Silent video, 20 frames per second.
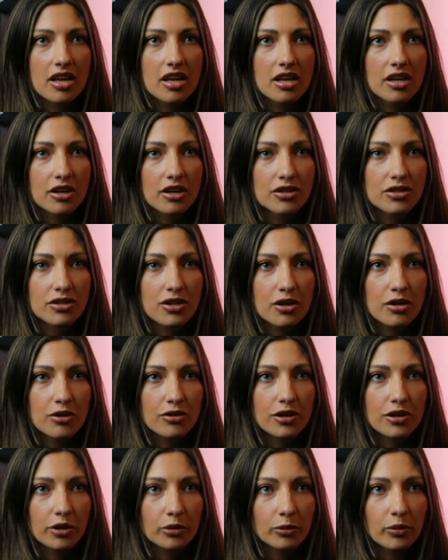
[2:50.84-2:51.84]
So there
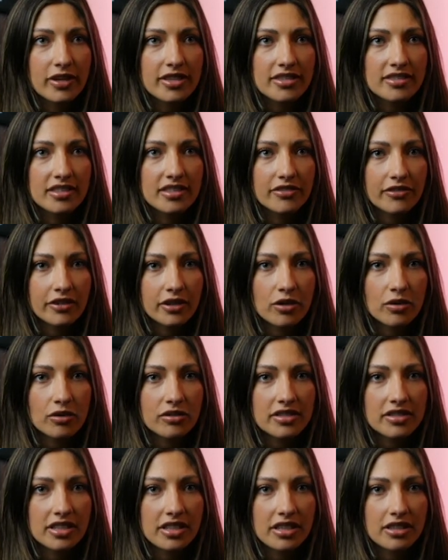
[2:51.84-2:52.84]
was
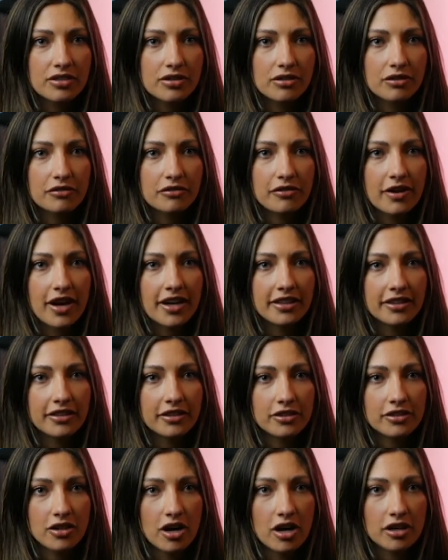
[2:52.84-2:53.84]
difficulty to finding the
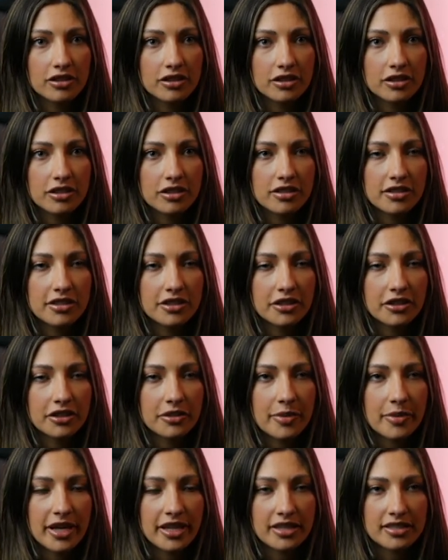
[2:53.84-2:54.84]
doctors during the
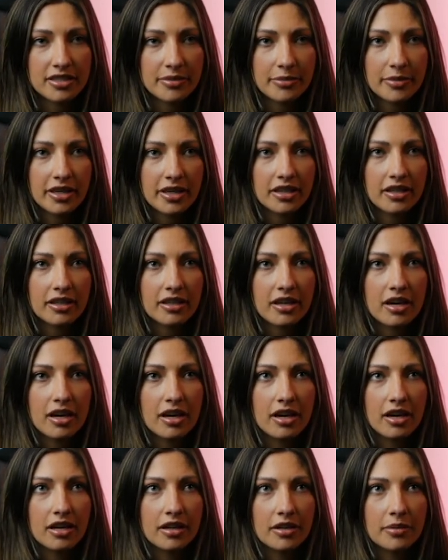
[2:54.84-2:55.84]
pandemic.
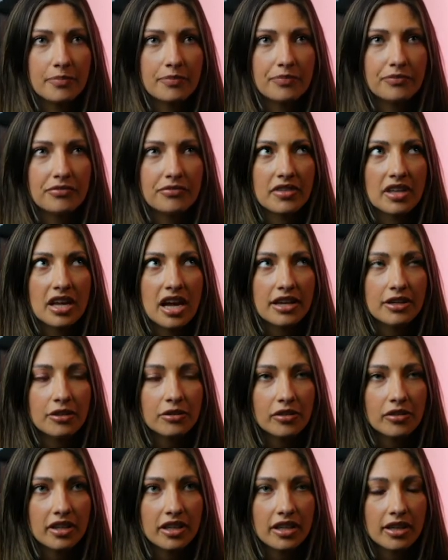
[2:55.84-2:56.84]
I don't
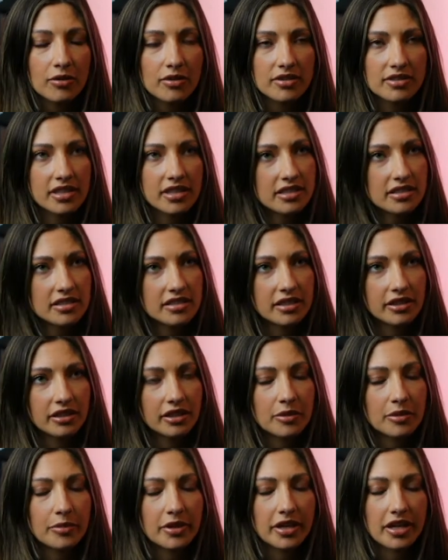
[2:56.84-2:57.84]
think it was necessarily
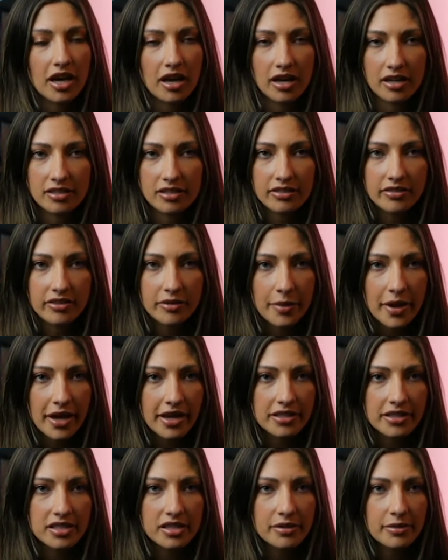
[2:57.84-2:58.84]
because of the
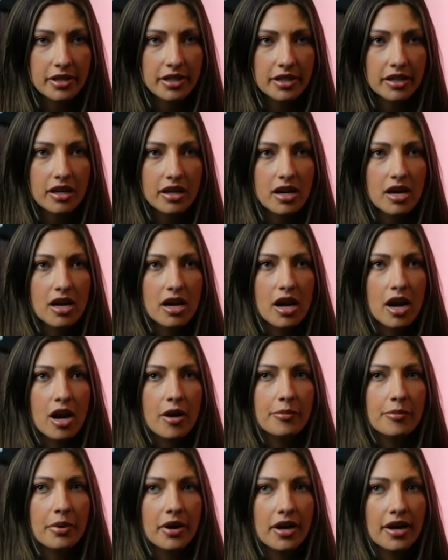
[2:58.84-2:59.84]
pandemic,
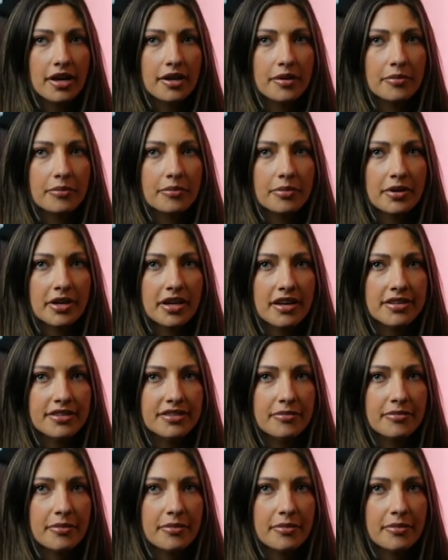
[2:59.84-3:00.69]
but because of my